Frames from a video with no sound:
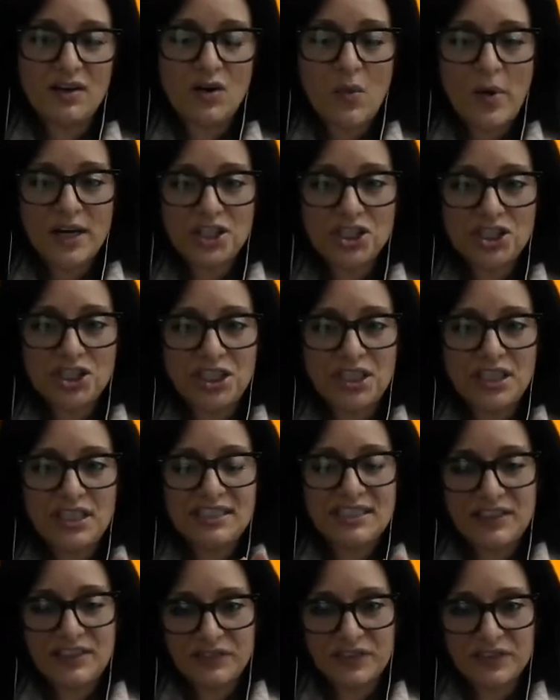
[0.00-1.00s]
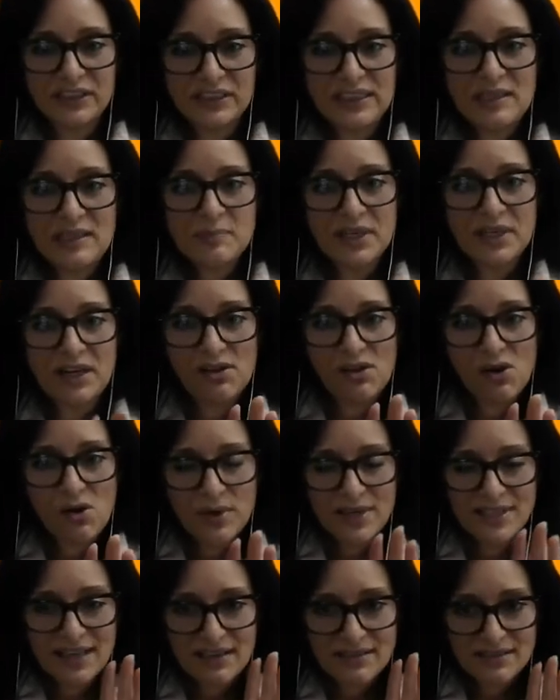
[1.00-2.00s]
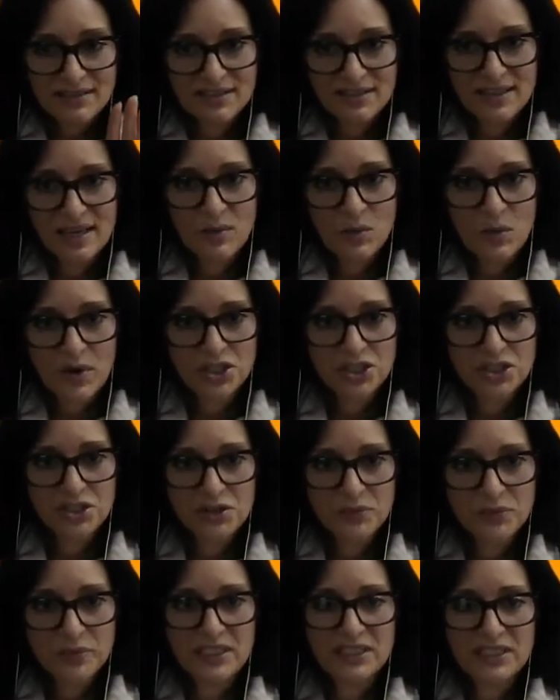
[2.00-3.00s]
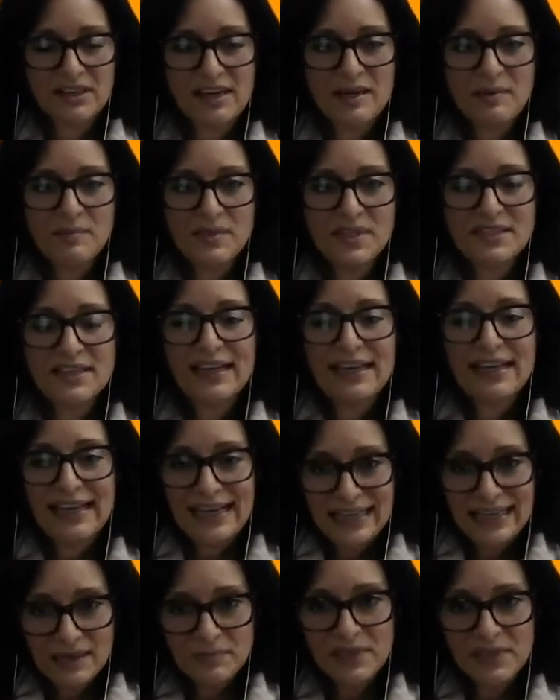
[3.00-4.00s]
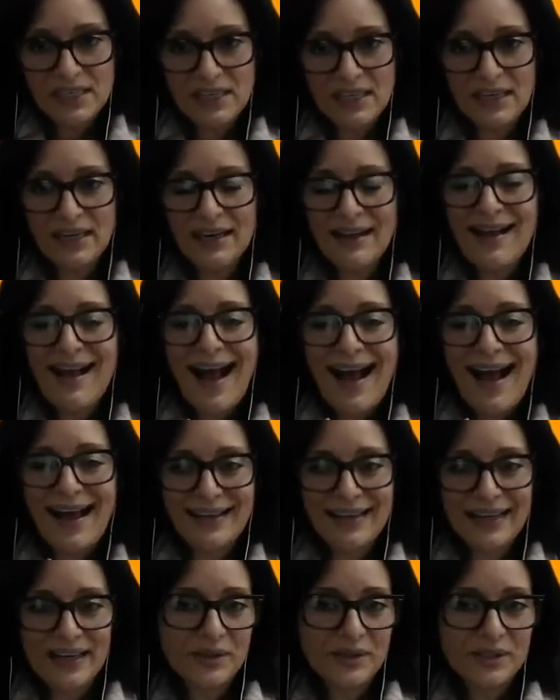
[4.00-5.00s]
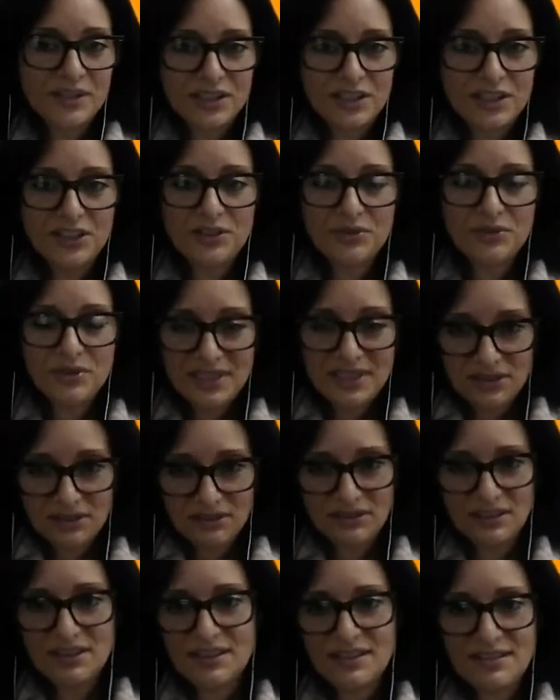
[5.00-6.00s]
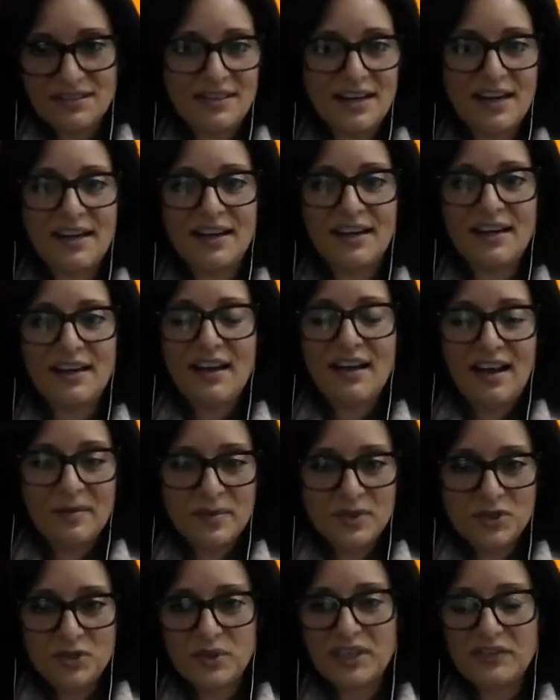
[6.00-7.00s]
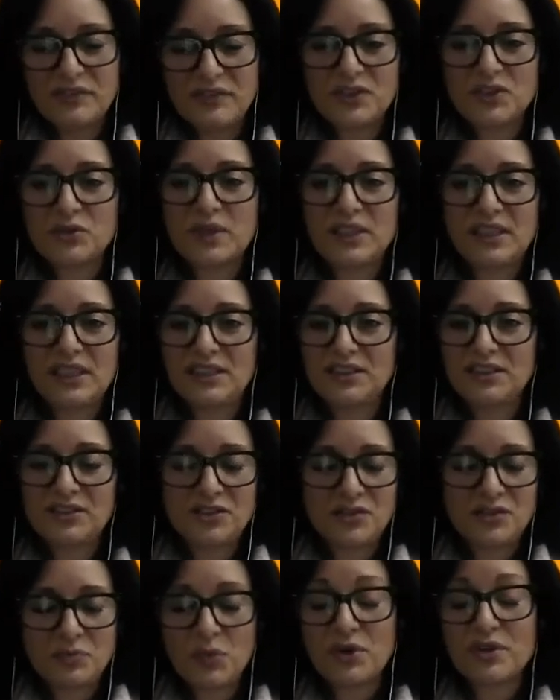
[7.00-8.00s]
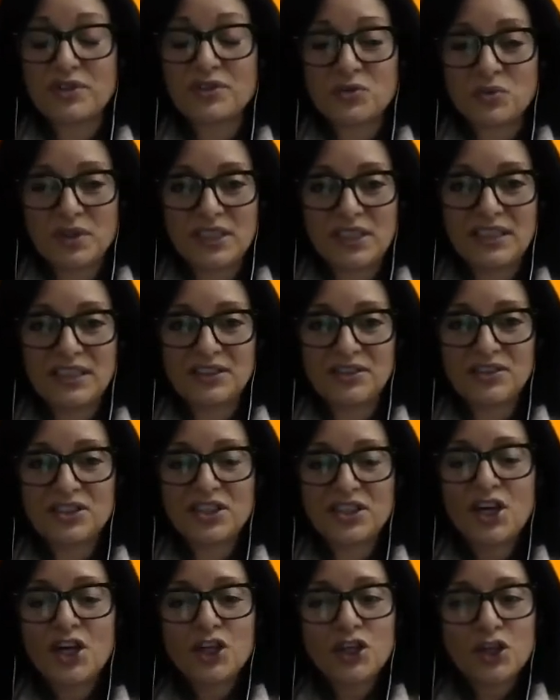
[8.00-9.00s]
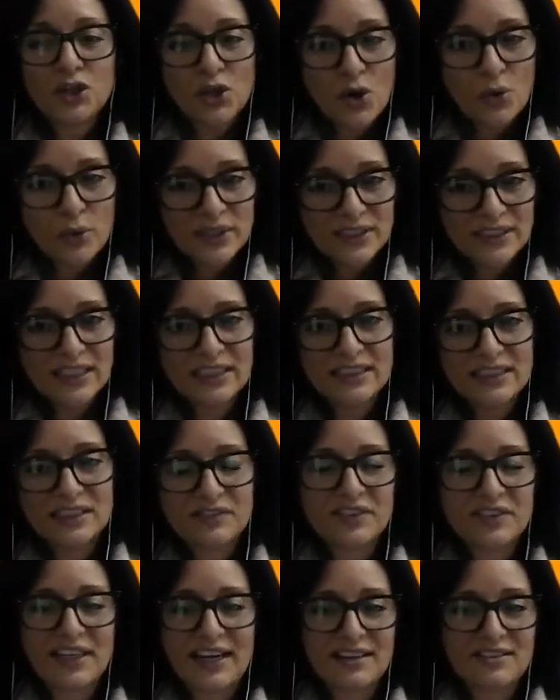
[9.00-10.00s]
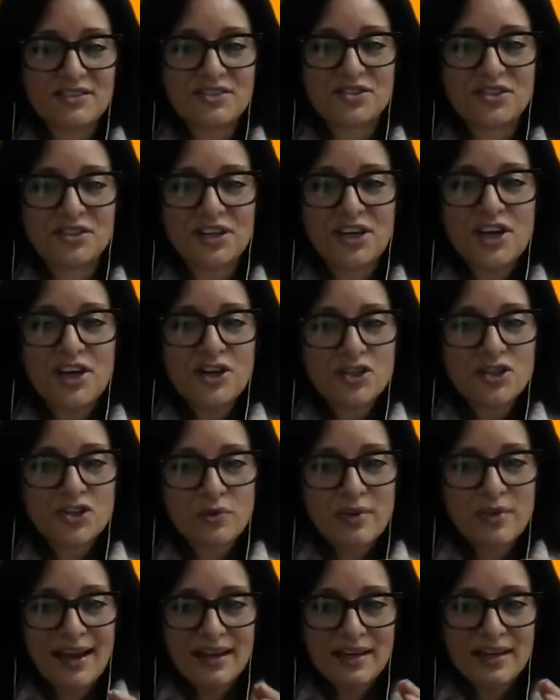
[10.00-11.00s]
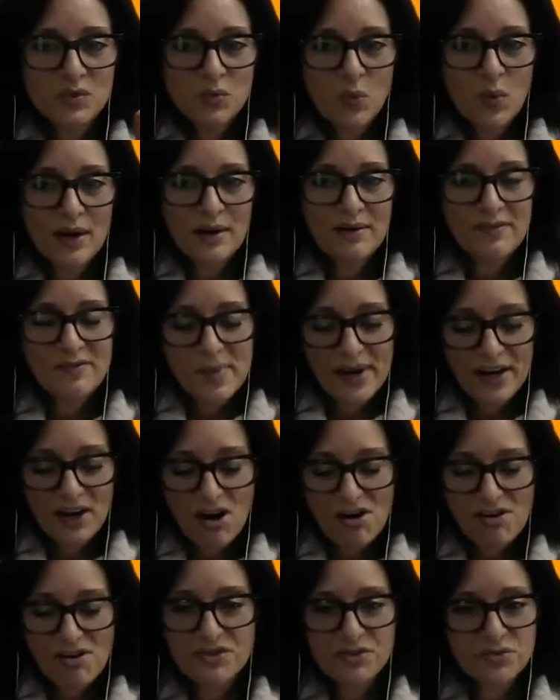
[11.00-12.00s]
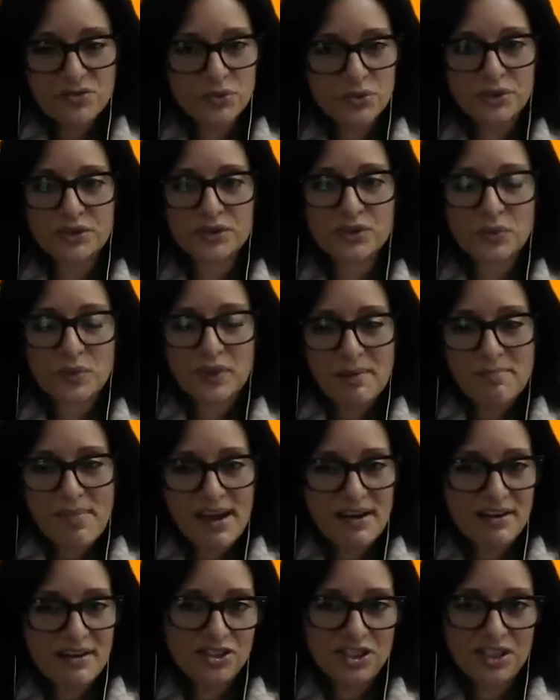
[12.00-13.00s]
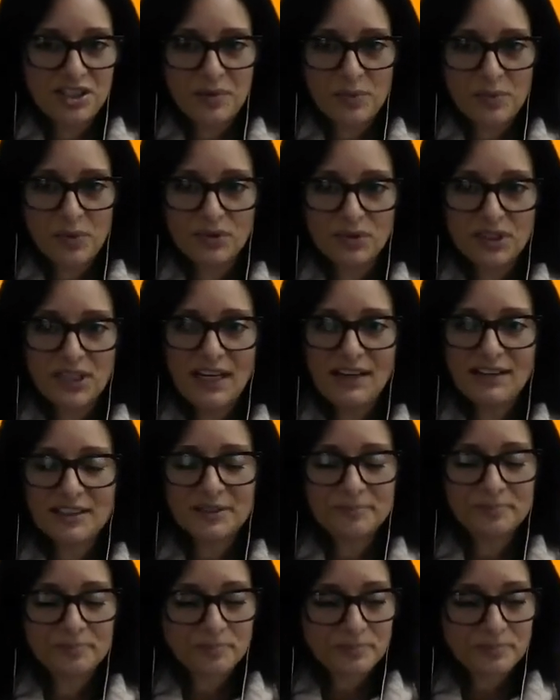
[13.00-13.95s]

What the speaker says: a question differently, but I'll always ask the same question 3 times in a meeting. I guarantee you, still to this day, I've been doing it for 20 years, more than 20 years, you'll always get a different answer. So that is one of my cardinal rules when I'm managing a project.